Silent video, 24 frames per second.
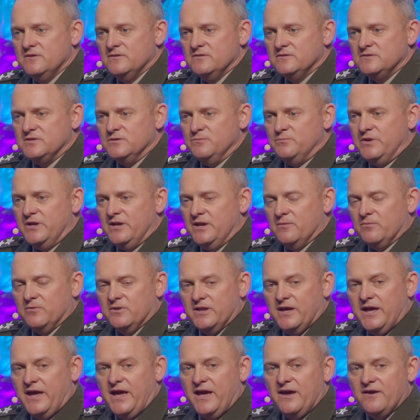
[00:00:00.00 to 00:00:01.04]
to be able
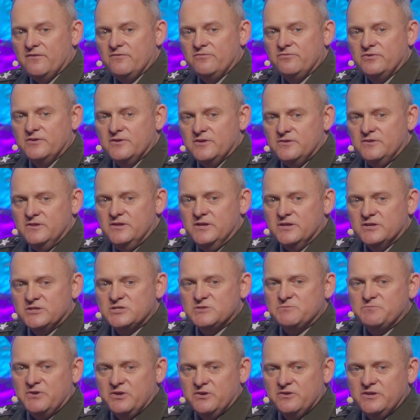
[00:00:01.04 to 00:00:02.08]
to have the
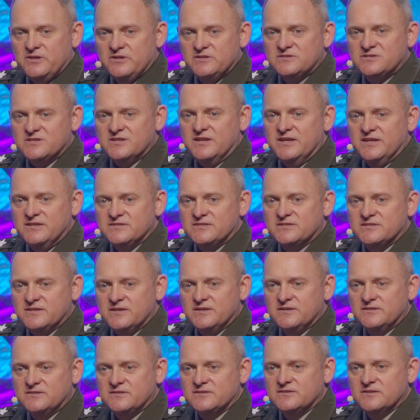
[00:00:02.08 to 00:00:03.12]
experience and
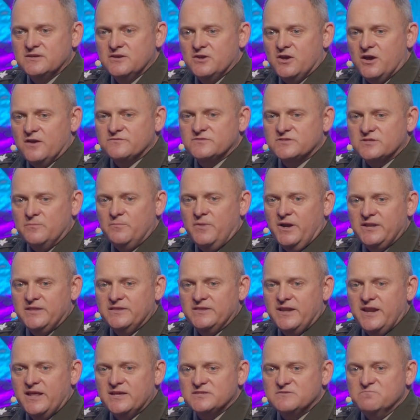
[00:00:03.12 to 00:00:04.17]
instincts of somebody
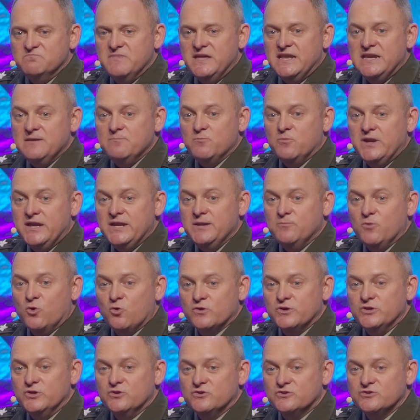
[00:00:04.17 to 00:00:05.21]
that has many, many
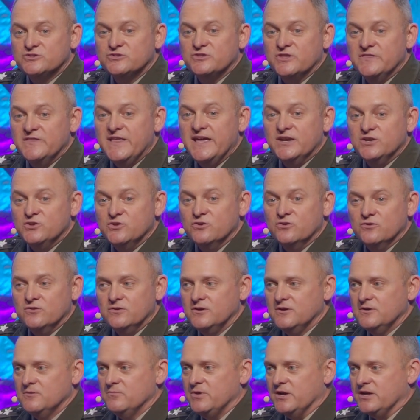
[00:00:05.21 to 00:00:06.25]
more years than they do.
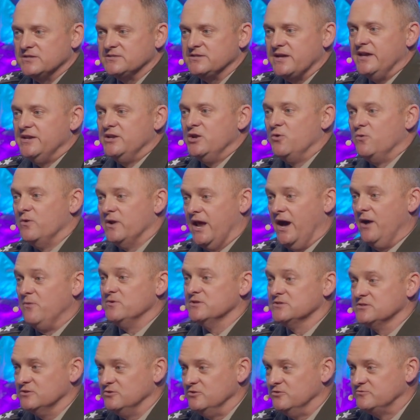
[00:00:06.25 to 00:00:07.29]
Because I know when I
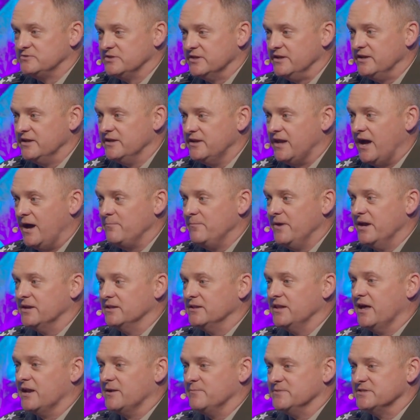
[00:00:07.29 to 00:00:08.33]
was a lieutenant, I made a
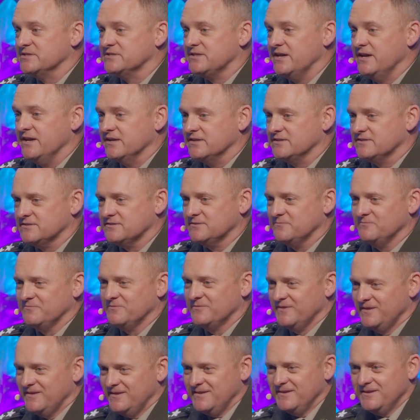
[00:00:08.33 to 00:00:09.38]
lot of mistakes.
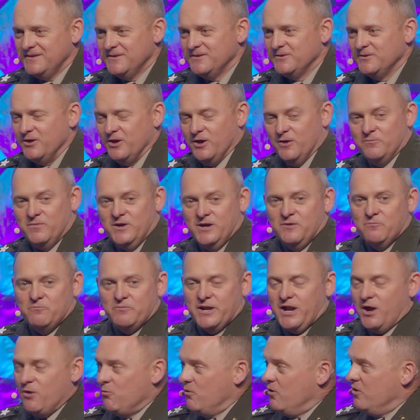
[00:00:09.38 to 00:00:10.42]

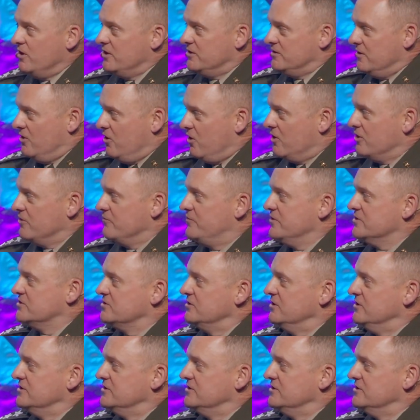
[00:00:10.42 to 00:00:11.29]
But I want artificial